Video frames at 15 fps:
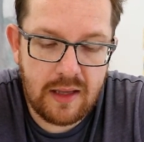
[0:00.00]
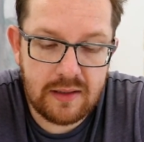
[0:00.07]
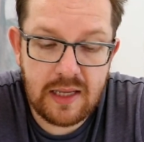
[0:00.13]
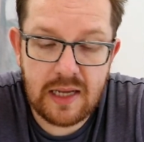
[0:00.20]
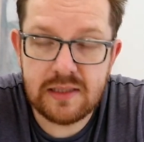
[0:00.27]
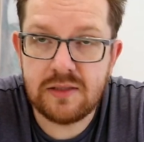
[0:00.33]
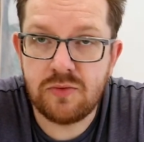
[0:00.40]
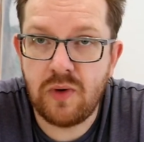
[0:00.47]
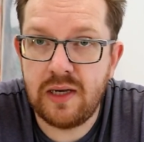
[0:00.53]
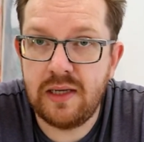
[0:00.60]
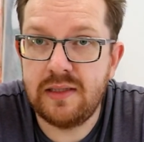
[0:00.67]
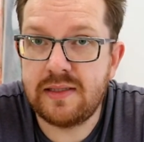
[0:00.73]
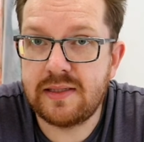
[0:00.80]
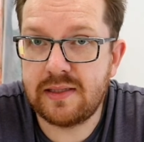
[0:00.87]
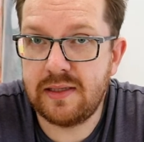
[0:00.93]
that's why
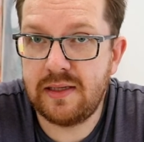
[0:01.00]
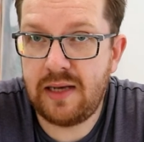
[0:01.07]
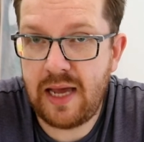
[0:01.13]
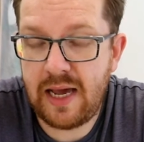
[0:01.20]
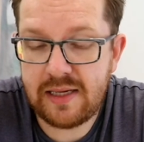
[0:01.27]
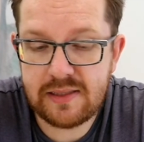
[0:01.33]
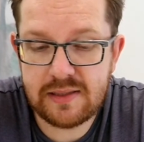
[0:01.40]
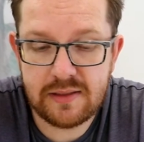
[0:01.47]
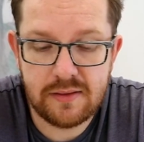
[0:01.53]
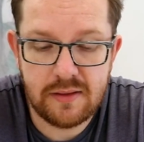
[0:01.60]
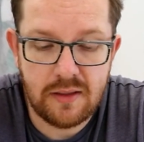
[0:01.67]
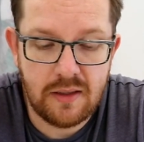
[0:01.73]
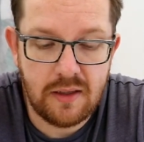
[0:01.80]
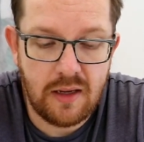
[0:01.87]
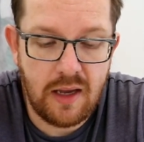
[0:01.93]
it's less,
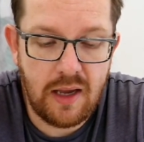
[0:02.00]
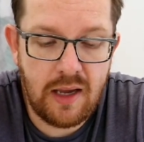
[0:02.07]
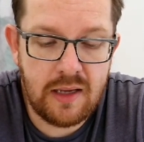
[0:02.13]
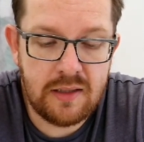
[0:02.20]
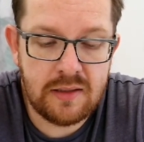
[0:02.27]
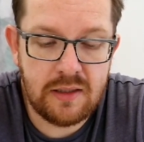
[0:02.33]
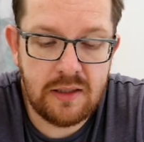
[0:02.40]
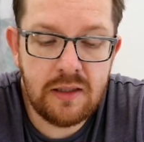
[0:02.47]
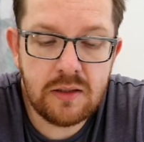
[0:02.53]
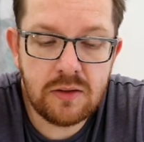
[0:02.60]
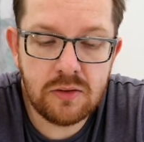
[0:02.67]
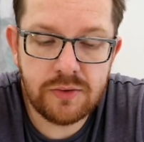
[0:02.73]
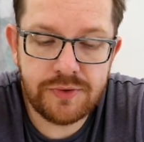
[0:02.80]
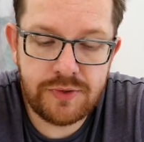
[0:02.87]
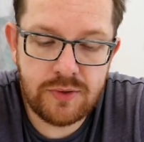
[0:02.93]
and
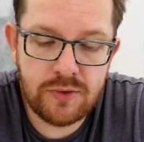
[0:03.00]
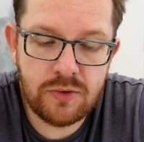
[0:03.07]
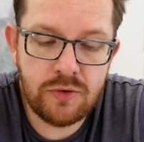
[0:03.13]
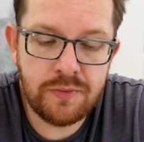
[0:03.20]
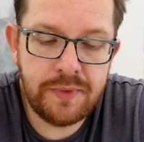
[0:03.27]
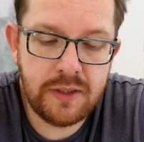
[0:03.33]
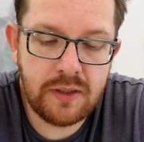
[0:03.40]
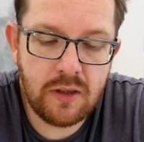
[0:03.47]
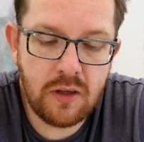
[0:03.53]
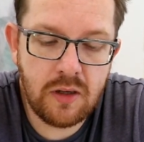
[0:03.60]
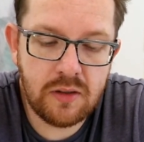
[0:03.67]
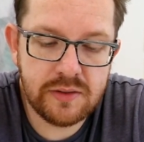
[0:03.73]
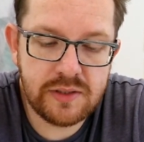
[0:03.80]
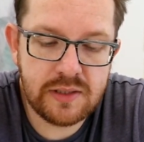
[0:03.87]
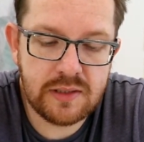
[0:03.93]
equal to
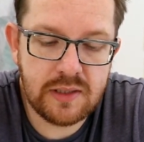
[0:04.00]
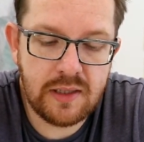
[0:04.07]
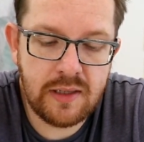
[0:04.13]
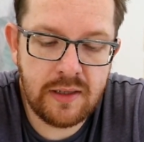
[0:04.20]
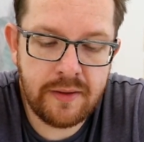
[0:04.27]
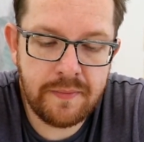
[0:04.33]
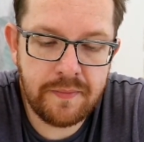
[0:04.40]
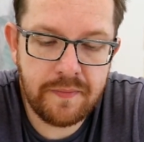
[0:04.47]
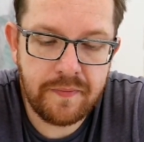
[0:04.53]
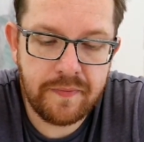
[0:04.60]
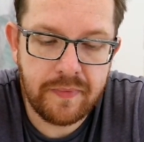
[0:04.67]
because I